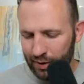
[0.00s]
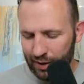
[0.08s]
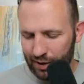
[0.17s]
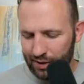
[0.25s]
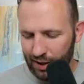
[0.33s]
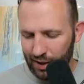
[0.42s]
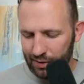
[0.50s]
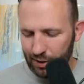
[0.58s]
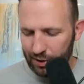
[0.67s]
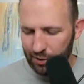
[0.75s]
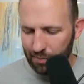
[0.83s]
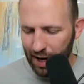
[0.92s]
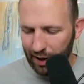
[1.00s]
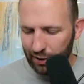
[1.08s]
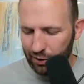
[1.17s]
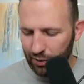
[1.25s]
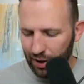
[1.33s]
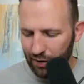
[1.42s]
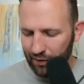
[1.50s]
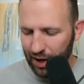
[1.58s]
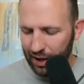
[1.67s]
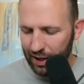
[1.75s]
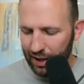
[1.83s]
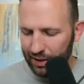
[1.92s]
and he says, Mister Mac, do you have
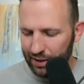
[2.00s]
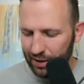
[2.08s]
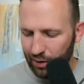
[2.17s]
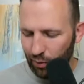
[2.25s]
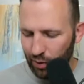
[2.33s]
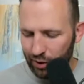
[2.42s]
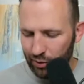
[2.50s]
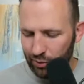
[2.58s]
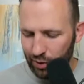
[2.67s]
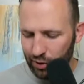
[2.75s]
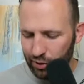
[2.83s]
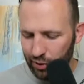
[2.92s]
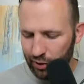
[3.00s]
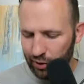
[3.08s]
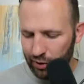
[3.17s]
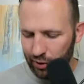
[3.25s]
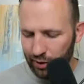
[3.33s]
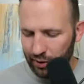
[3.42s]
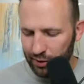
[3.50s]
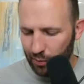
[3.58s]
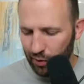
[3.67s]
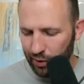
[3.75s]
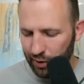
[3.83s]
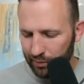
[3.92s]
any idea why you are a sugar cookie this
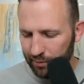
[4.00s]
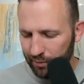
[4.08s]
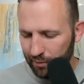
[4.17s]
morning?